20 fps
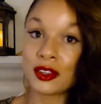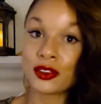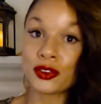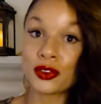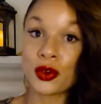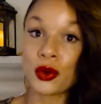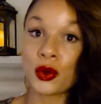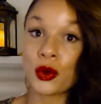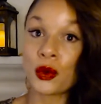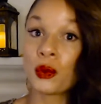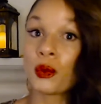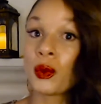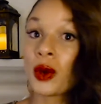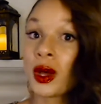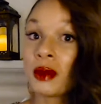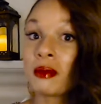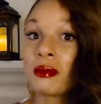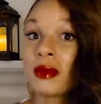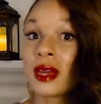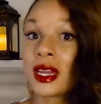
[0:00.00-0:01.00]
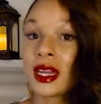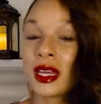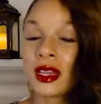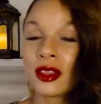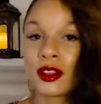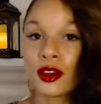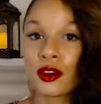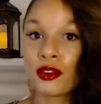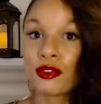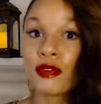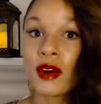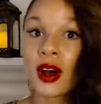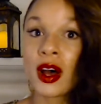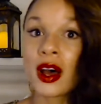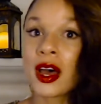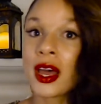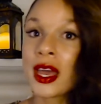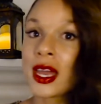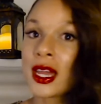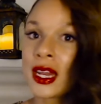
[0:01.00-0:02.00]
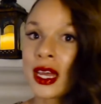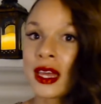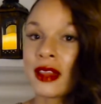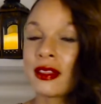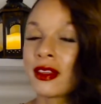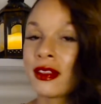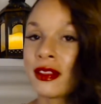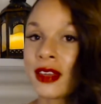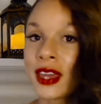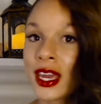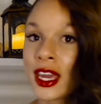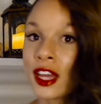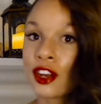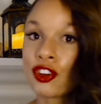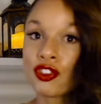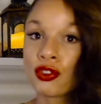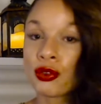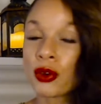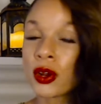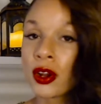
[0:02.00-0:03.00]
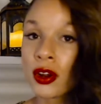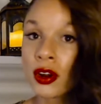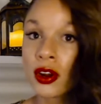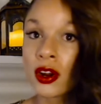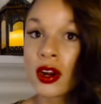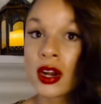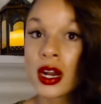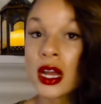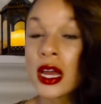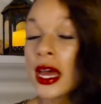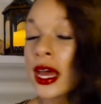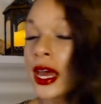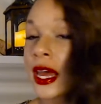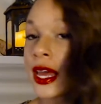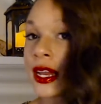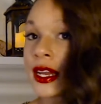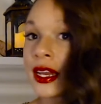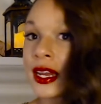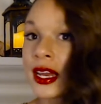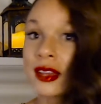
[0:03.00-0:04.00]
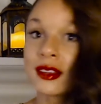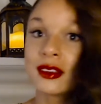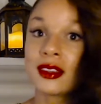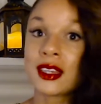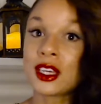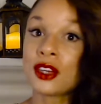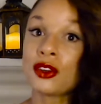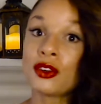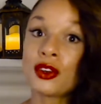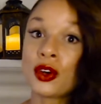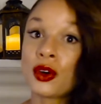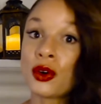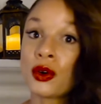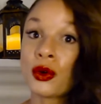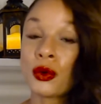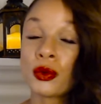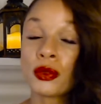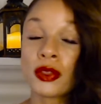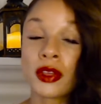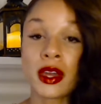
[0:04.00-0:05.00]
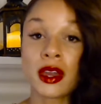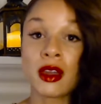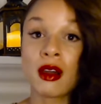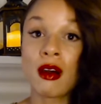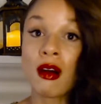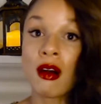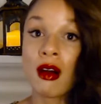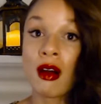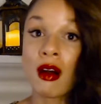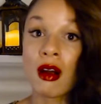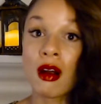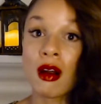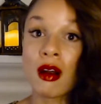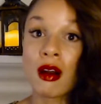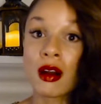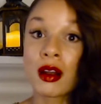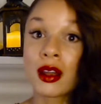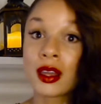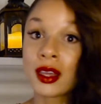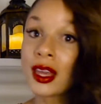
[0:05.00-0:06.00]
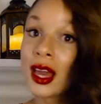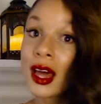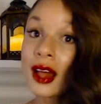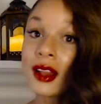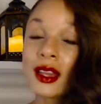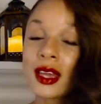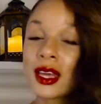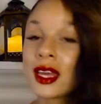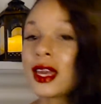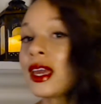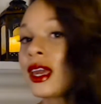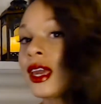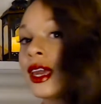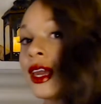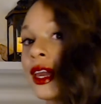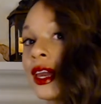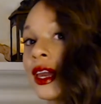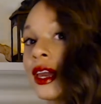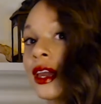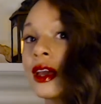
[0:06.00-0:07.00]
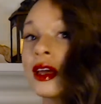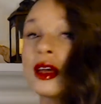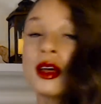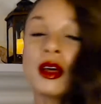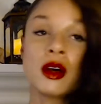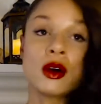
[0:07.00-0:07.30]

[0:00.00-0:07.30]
So 1 minute they're fine, and then they get triggered, and next thing you know, they are yelling,